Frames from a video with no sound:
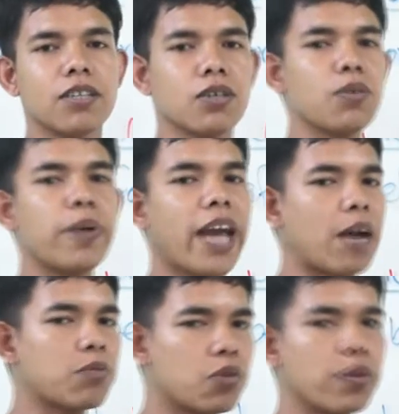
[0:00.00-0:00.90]
So we
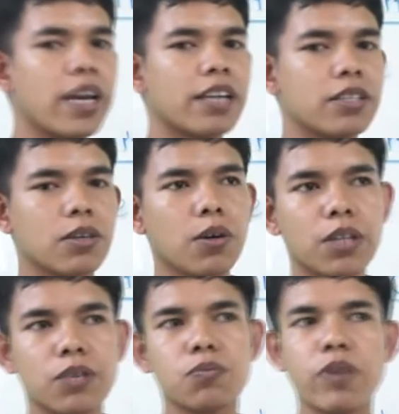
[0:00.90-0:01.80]
have 3
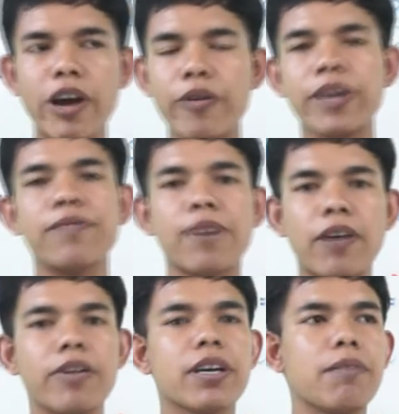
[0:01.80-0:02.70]
articles that are
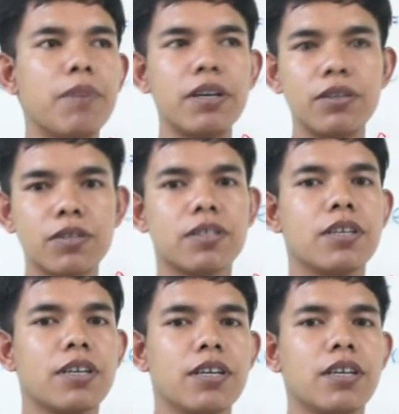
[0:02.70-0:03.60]
very common use
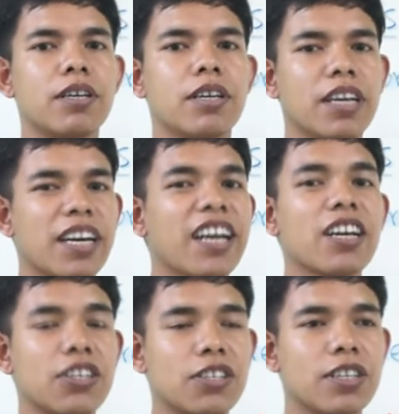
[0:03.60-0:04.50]
in
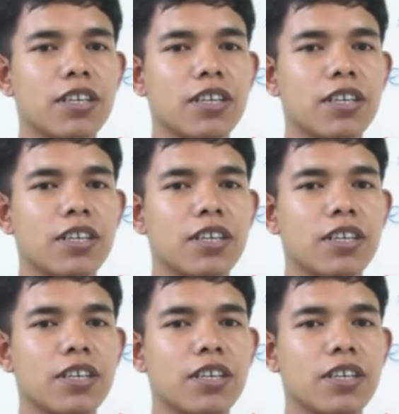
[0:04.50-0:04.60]
English,